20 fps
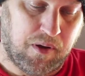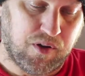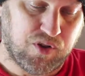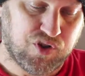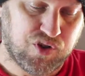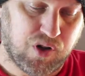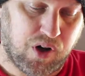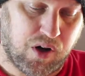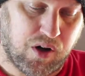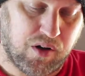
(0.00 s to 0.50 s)

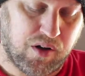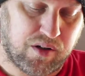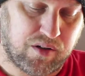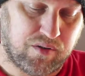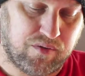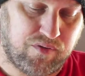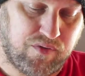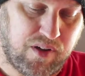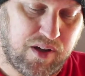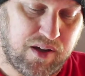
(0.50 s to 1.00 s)
Scar on
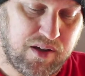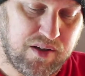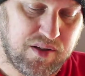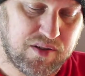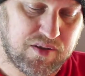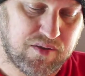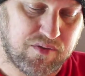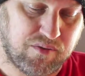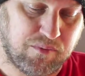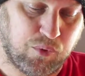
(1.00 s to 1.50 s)
her
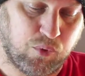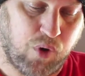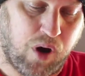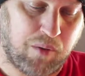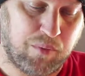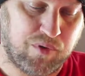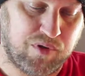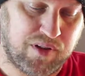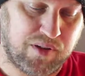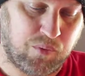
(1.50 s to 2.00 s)
face from a
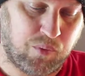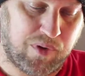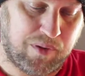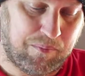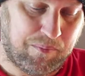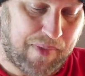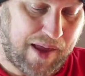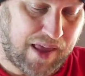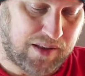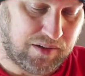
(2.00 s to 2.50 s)
robbery that
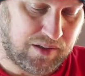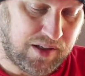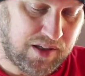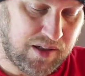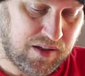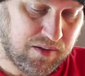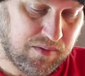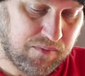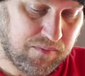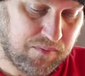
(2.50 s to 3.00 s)
went
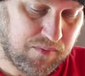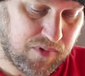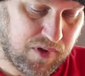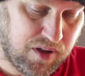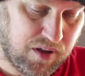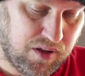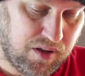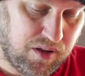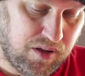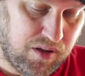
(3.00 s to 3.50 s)
badly.
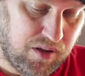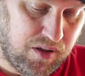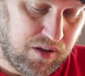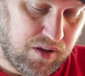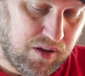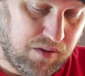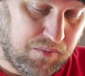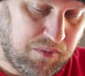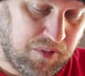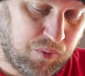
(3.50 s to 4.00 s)

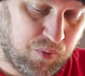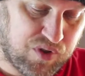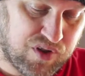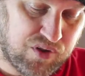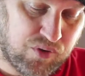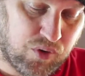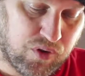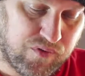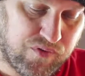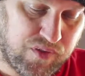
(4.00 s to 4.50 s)
Min was
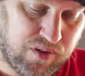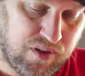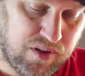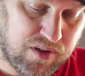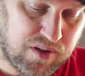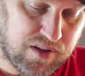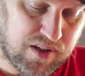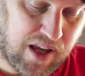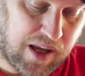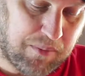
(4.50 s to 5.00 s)
an orphan,
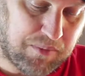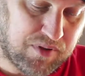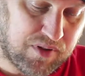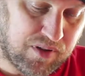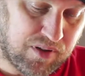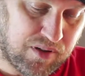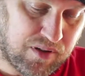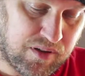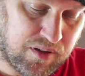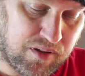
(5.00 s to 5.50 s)
escaped
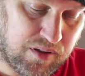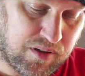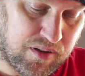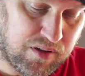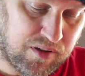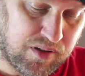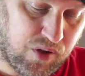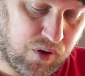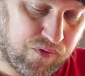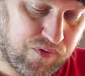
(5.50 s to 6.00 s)

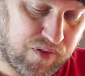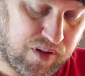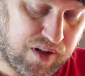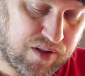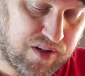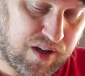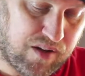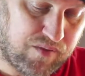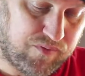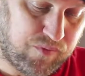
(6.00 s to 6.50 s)
the
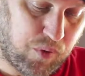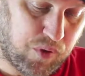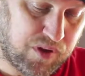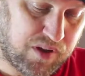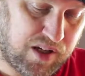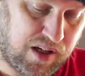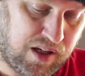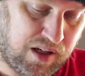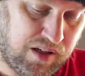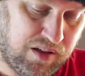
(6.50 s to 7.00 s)
orphanage at
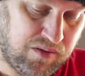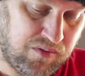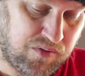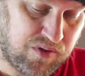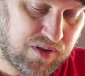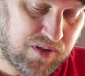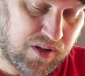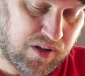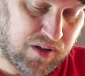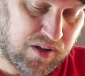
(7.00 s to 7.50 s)
14,
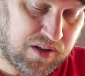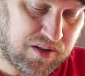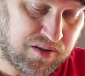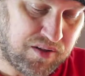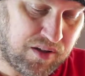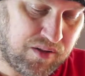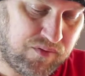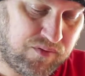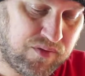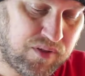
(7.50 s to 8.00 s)
has
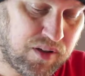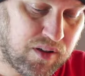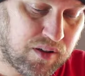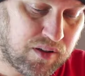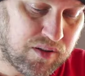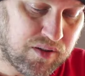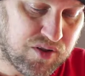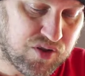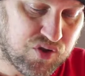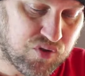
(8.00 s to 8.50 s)
lived
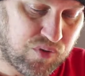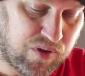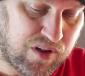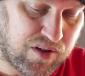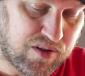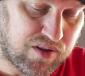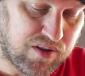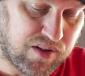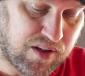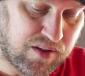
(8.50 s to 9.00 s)
the streets
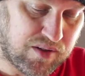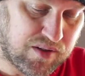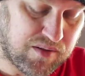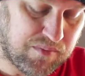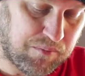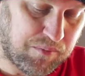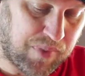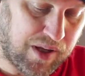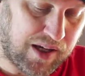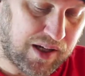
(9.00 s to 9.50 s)
since
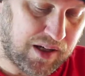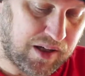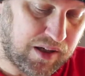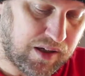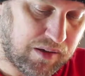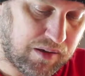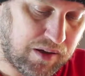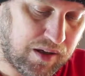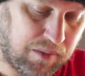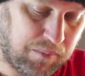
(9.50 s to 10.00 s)

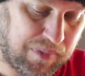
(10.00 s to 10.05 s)
begging,